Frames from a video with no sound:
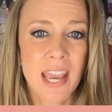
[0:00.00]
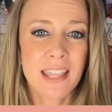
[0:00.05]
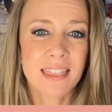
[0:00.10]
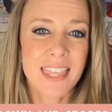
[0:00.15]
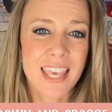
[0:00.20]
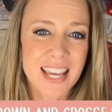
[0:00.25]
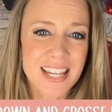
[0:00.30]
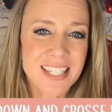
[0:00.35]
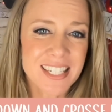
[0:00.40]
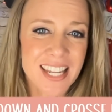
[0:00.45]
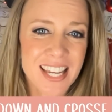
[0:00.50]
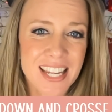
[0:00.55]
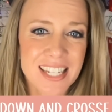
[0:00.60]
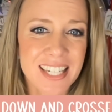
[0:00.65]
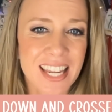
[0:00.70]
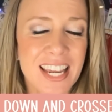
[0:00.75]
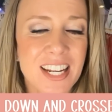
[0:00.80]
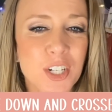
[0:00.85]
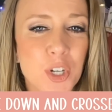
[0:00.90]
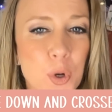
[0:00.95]
This is
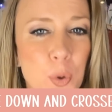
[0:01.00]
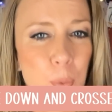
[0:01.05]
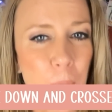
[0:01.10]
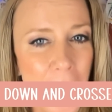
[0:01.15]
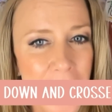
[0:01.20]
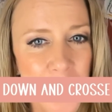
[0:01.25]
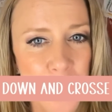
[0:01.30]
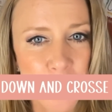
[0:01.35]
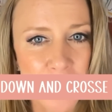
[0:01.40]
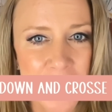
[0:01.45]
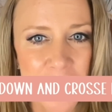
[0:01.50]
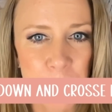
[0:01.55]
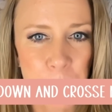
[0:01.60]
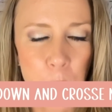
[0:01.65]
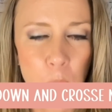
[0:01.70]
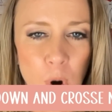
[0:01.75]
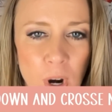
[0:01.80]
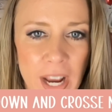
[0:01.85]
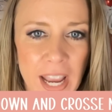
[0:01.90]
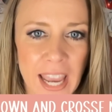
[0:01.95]
incredibly
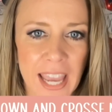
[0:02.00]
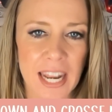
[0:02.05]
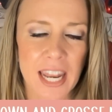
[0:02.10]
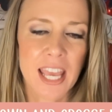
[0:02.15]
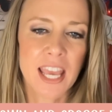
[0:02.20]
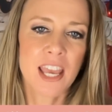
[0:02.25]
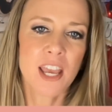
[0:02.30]
important.